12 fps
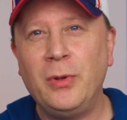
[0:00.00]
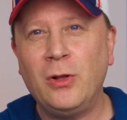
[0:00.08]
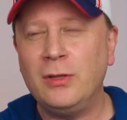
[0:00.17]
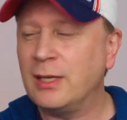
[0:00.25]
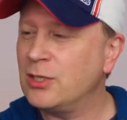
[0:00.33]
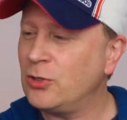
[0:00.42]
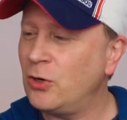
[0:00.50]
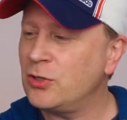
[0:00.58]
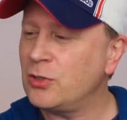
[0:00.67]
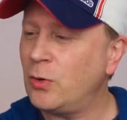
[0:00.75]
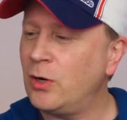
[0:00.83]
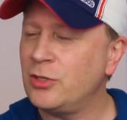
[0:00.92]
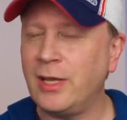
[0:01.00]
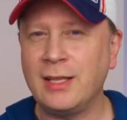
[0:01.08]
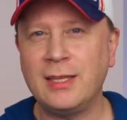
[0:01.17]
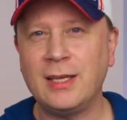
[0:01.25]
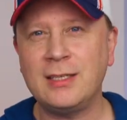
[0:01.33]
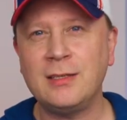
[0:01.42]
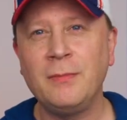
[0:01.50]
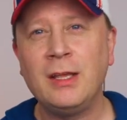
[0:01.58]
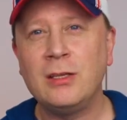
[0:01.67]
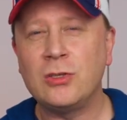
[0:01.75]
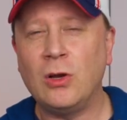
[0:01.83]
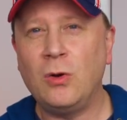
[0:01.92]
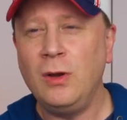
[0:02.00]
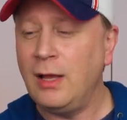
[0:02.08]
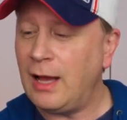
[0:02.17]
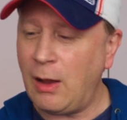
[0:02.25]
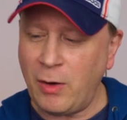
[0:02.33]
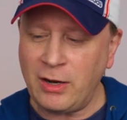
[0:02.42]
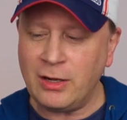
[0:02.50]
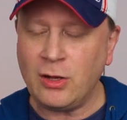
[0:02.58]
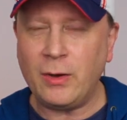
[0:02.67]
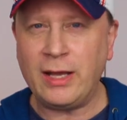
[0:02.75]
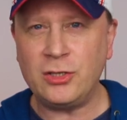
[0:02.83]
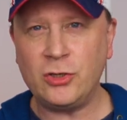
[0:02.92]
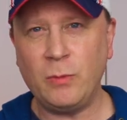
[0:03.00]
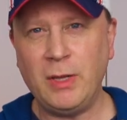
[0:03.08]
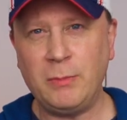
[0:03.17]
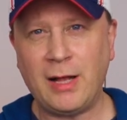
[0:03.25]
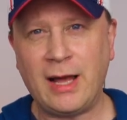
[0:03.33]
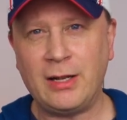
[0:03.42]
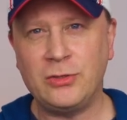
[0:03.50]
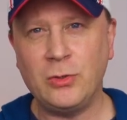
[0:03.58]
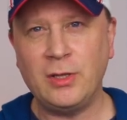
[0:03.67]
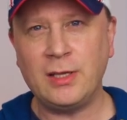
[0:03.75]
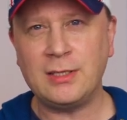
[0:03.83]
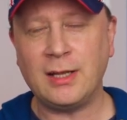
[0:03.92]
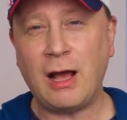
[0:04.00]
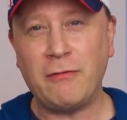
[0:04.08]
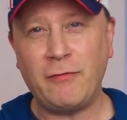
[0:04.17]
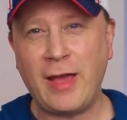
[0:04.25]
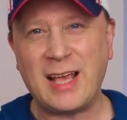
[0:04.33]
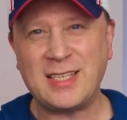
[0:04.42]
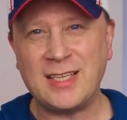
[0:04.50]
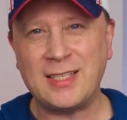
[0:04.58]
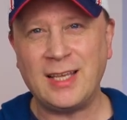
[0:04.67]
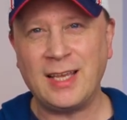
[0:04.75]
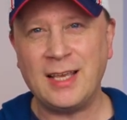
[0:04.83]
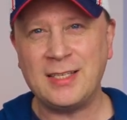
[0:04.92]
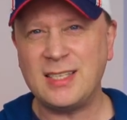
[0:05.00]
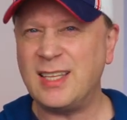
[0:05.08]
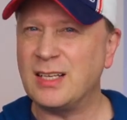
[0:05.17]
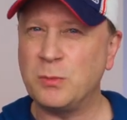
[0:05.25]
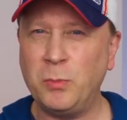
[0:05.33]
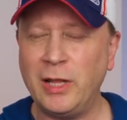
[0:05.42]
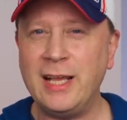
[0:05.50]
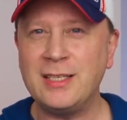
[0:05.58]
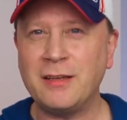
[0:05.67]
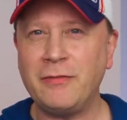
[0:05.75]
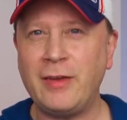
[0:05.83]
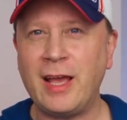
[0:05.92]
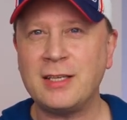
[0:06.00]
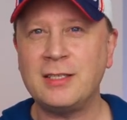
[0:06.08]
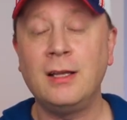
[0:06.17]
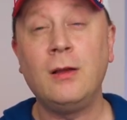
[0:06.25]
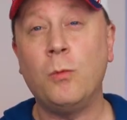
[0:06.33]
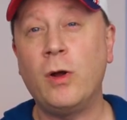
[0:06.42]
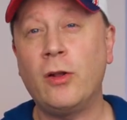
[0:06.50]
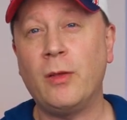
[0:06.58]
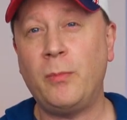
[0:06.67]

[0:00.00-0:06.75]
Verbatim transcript: build external storage like this? So I wanted to go ahead and show people how to do this and how fast this thing is. This thing's blazing fast. What are the